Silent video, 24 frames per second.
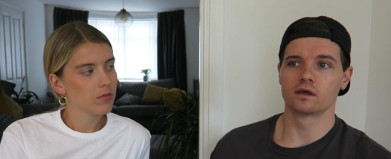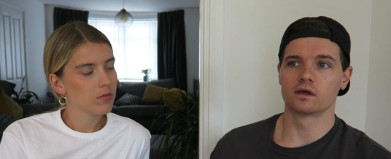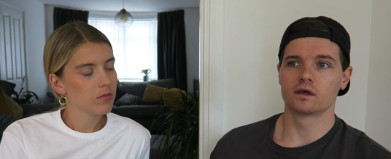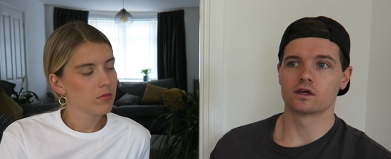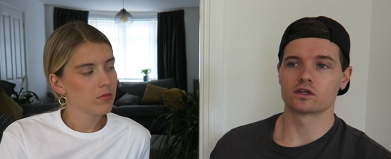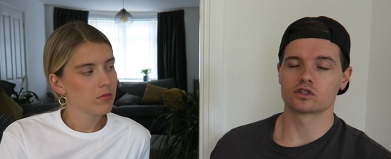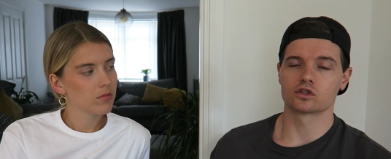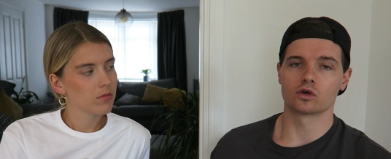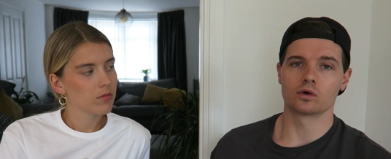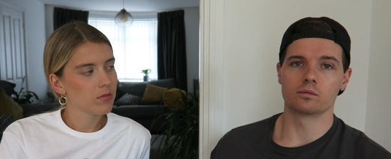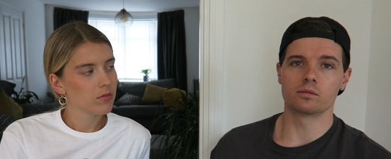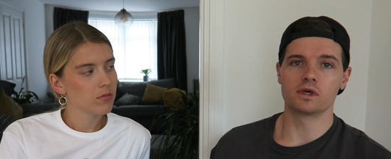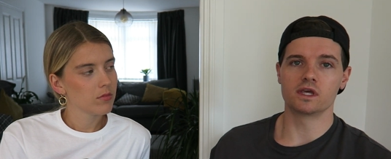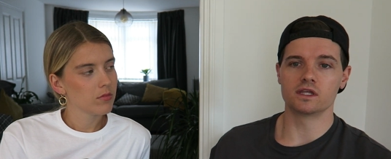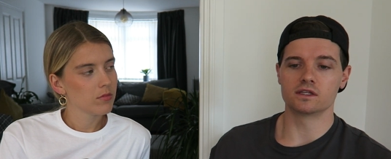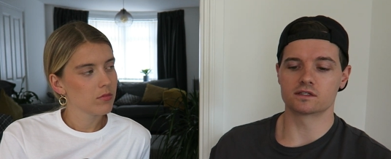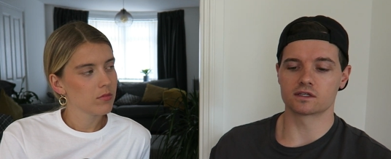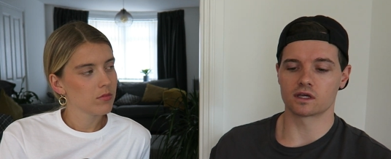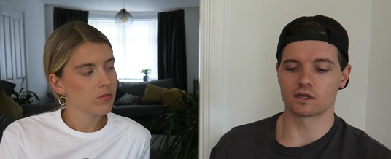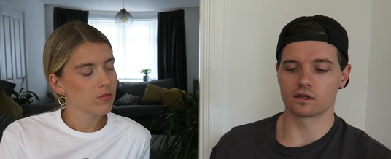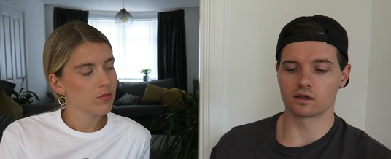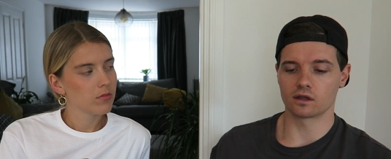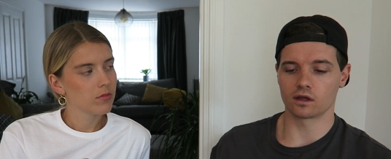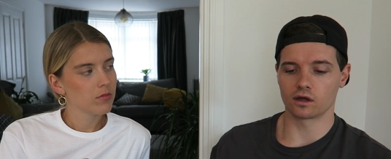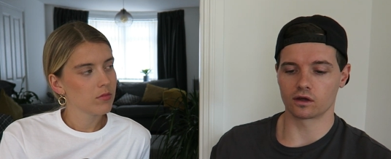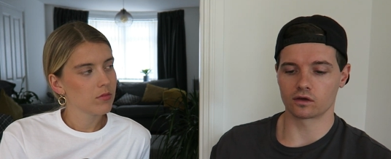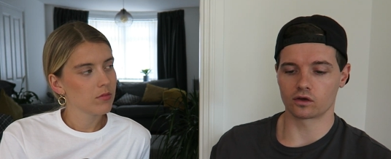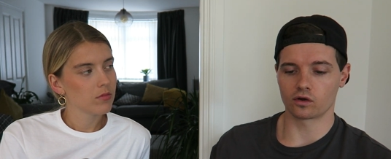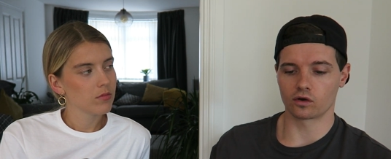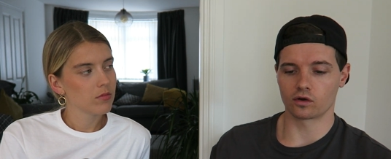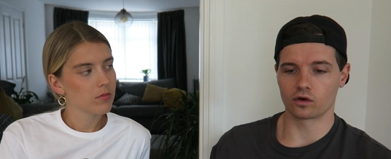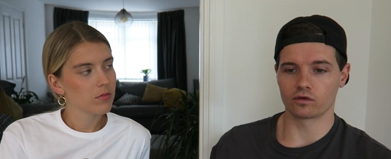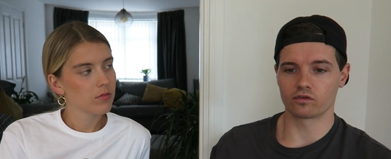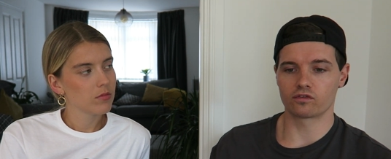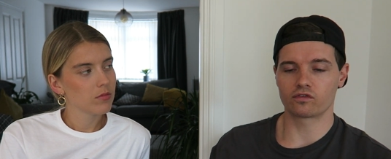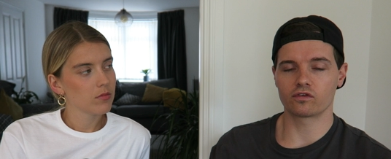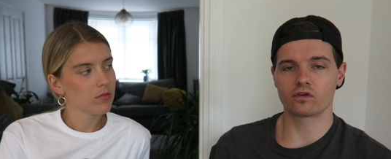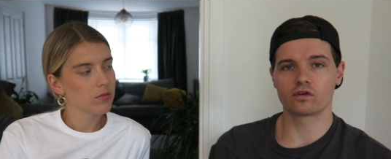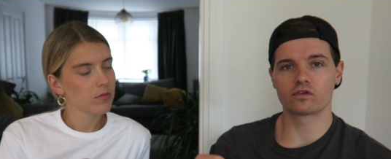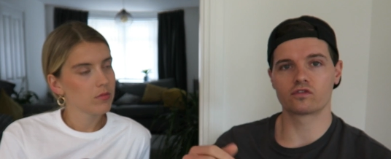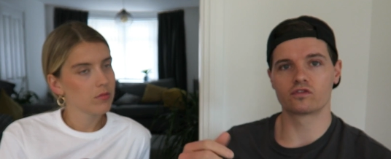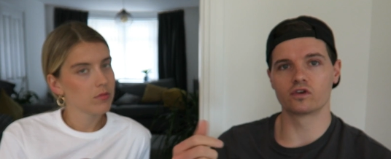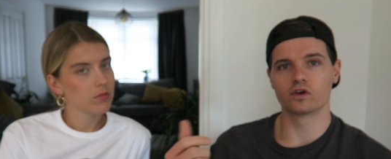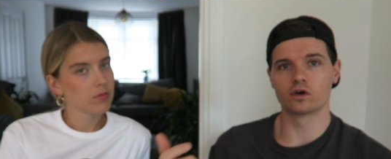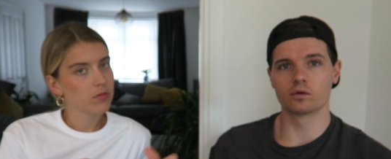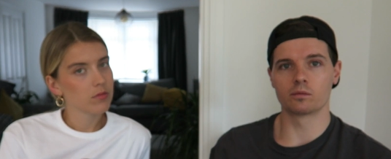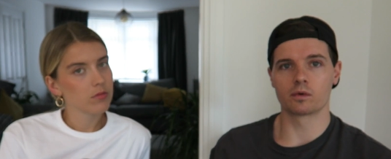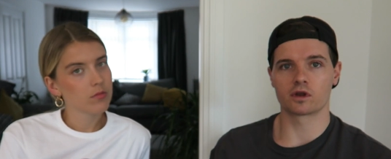Speaker 1: So it means then I gotta
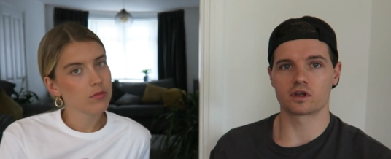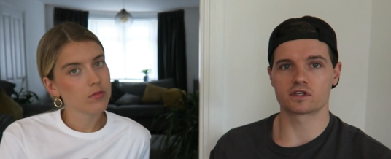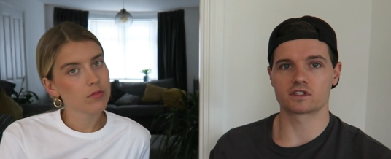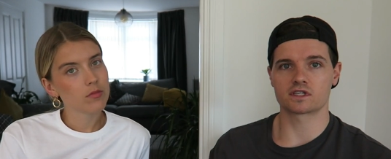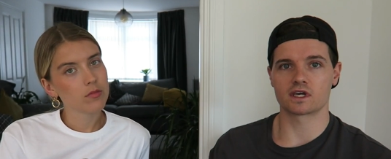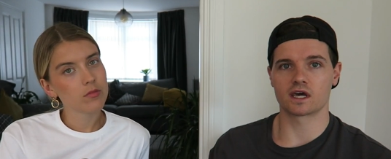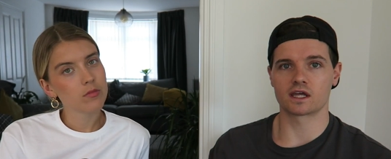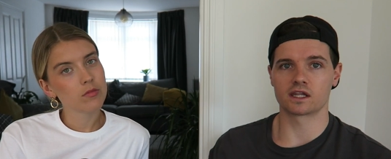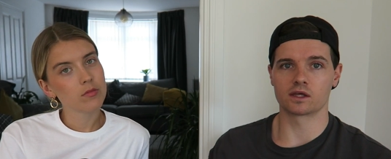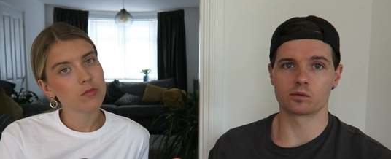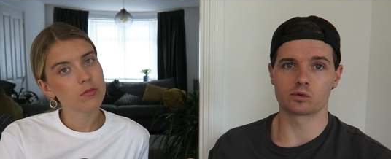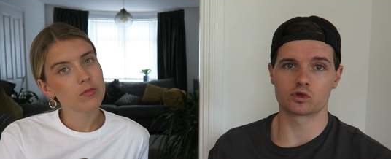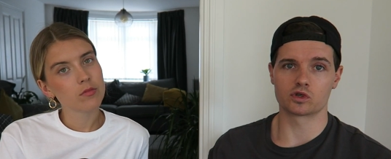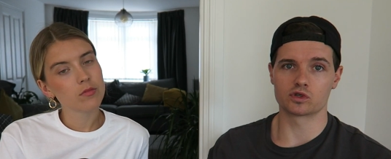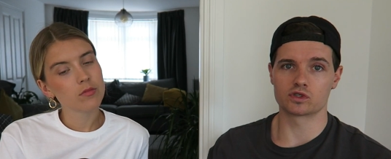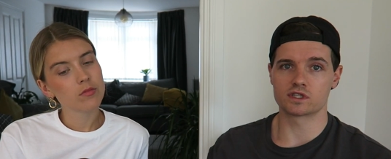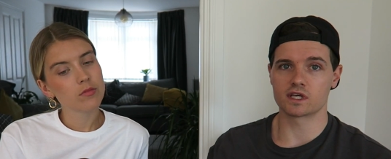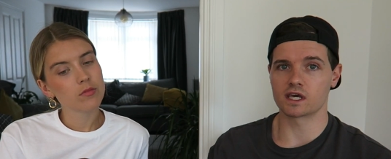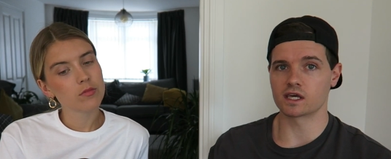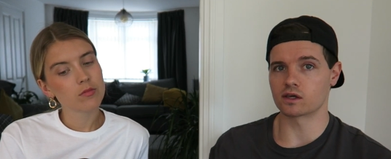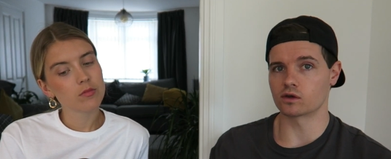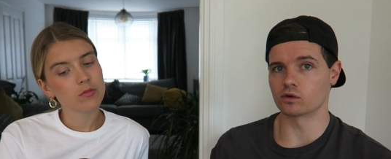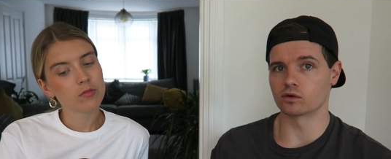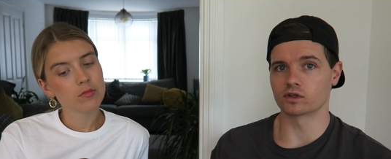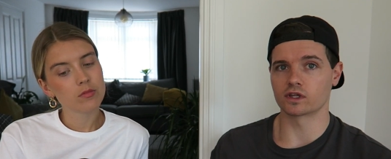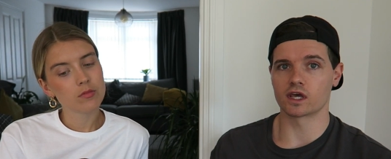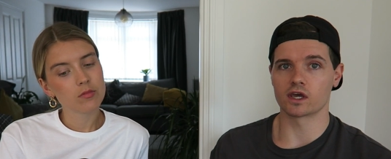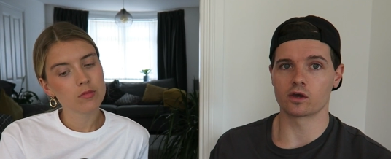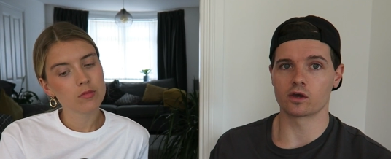film on a Saturday, which should take all